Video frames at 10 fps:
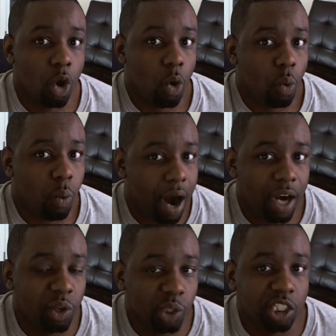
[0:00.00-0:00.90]
why are
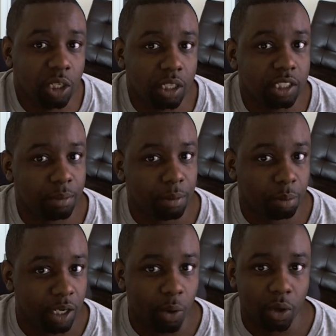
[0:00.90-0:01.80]
you still accepting
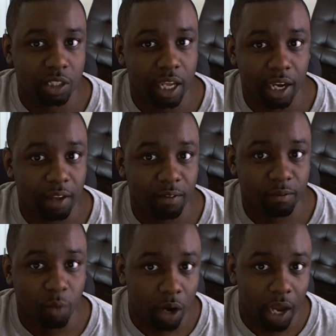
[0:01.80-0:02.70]
pre-orders at
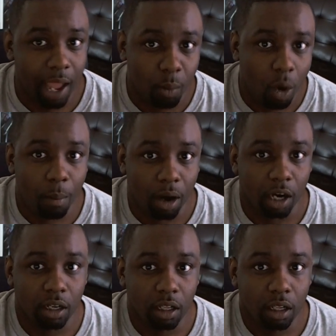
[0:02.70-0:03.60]
Walmart?
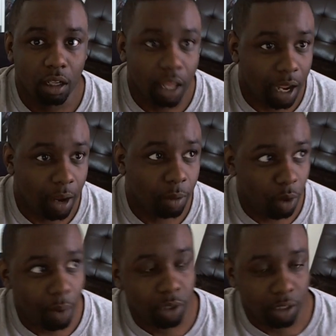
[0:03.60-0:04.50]
Like
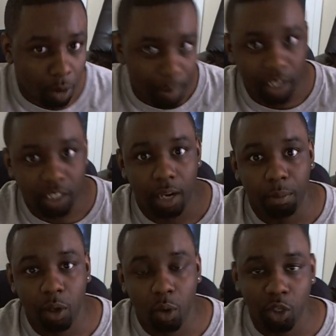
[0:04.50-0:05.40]
I went to Walmart yesterday and
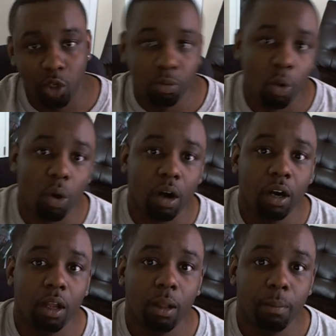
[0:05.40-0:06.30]
pre-ordered 2
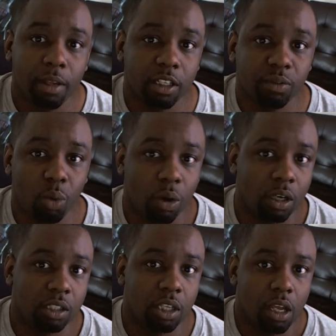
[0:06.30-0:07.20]
more
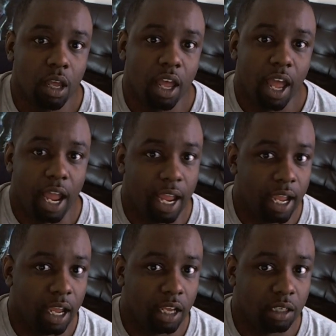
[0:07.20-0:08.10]
PS4s,
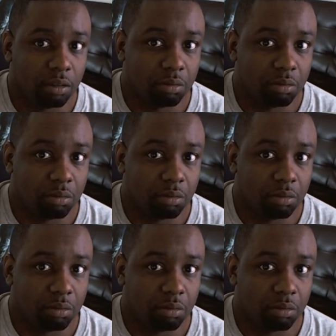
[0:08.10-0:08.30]
and